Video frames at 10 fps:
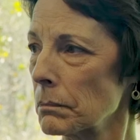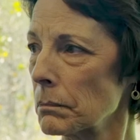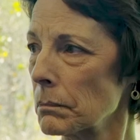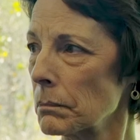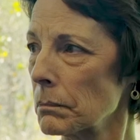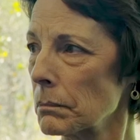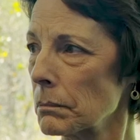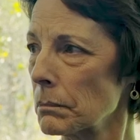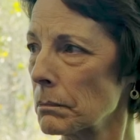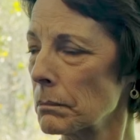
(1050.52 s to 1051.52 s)

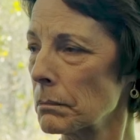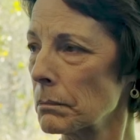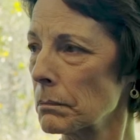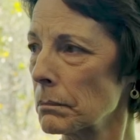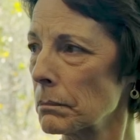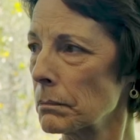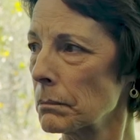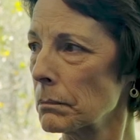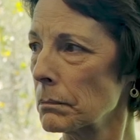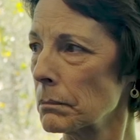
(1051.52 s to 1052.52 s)

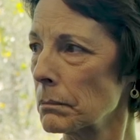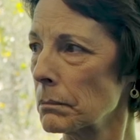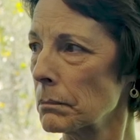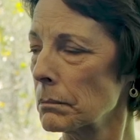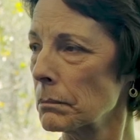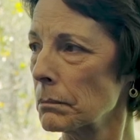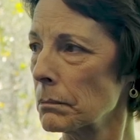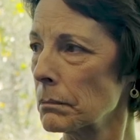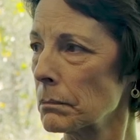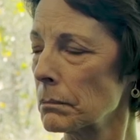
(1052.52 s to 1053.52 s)

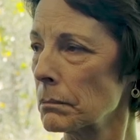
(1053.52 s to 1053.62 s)
(silent)